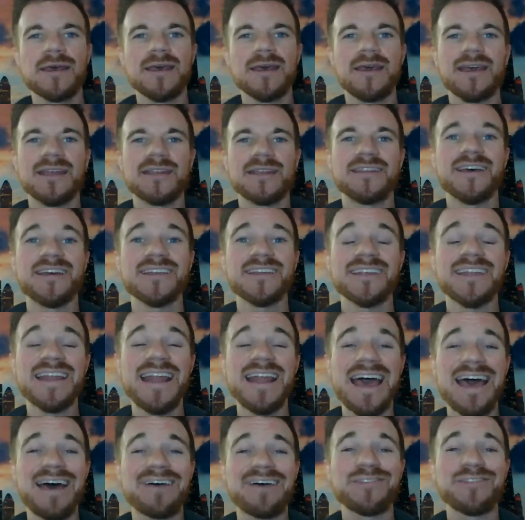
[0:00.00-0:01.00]
It doesn't
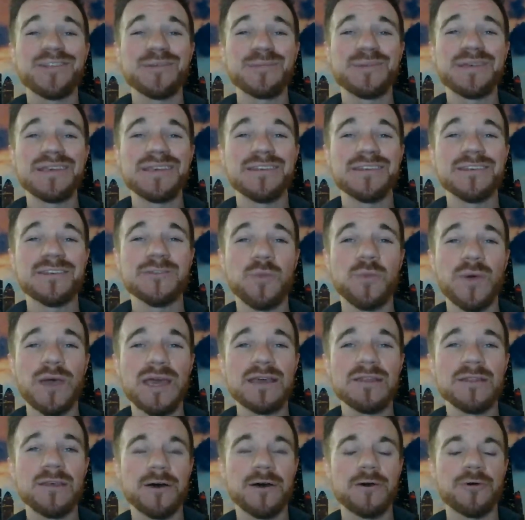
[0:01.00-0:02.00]
have to be this
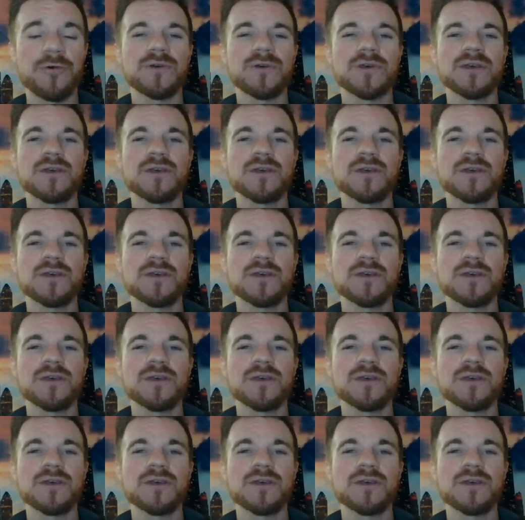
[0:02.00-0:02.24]
way, though.